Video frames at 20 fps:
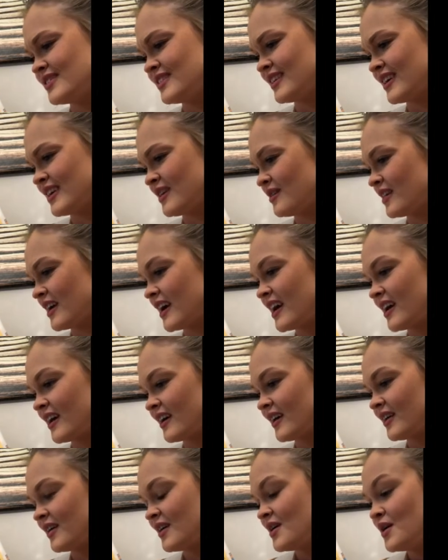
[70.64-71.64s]
to go
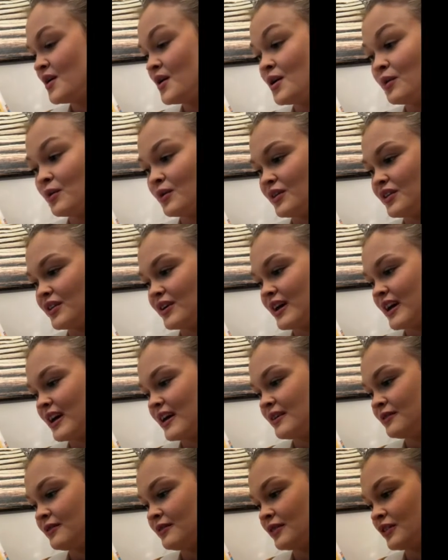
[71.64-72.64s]
there. With your
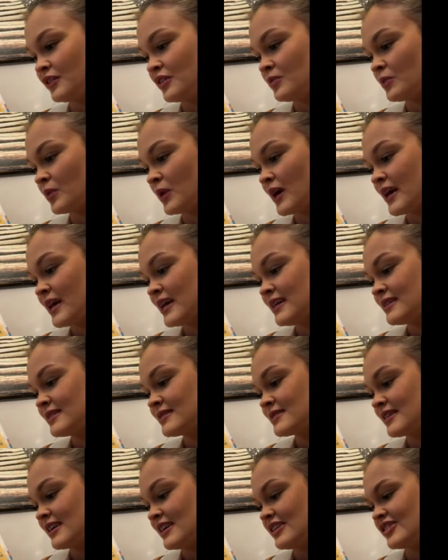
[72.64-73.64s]
head full of
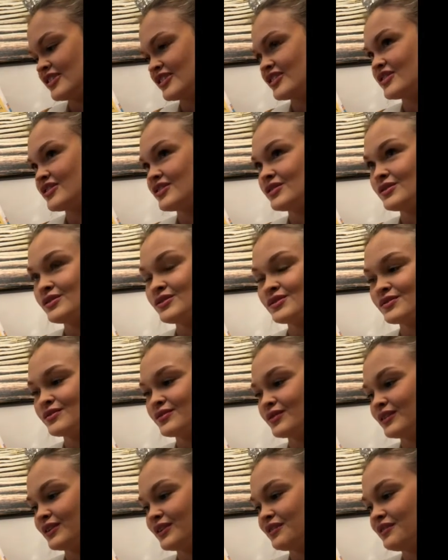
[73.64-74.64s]
brains and your shoes
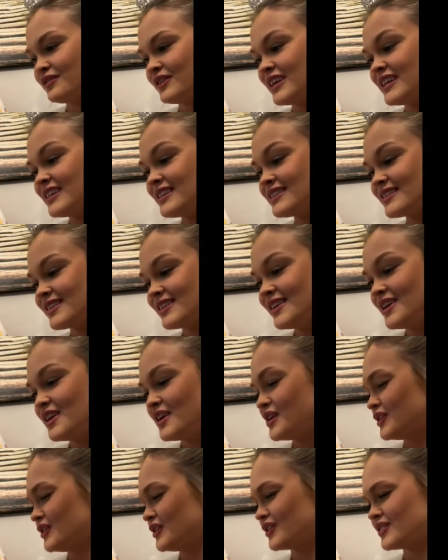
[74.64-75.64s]
full of feet,
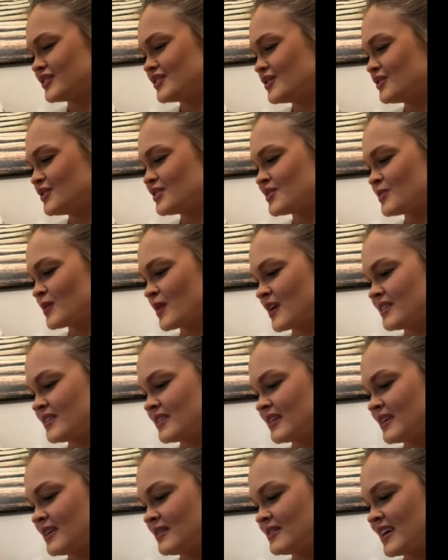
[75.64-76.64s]
you're too smart to
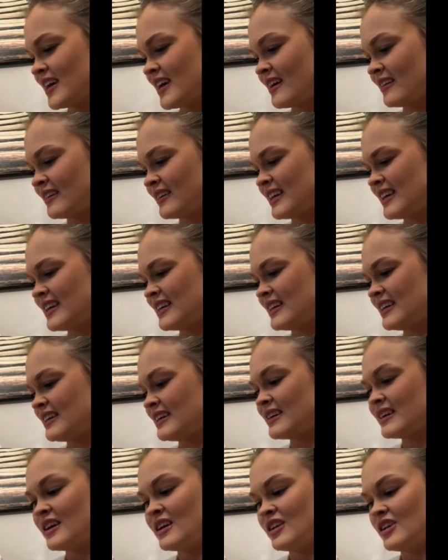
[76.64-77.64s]
go down any
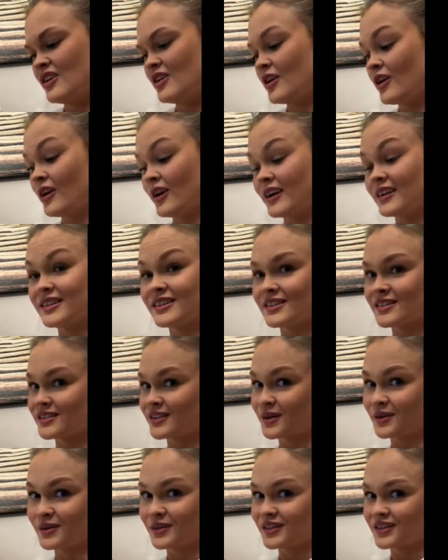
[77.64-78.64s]

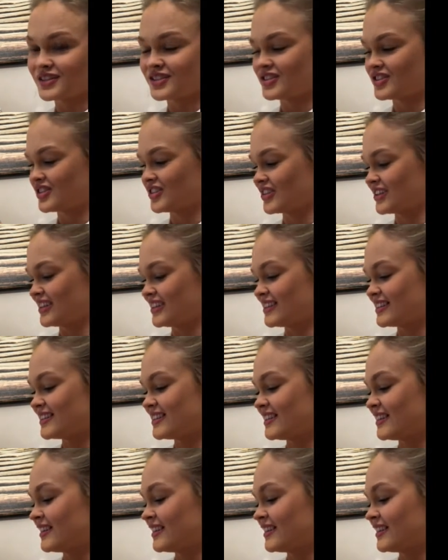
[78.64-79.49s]
not-so-good street.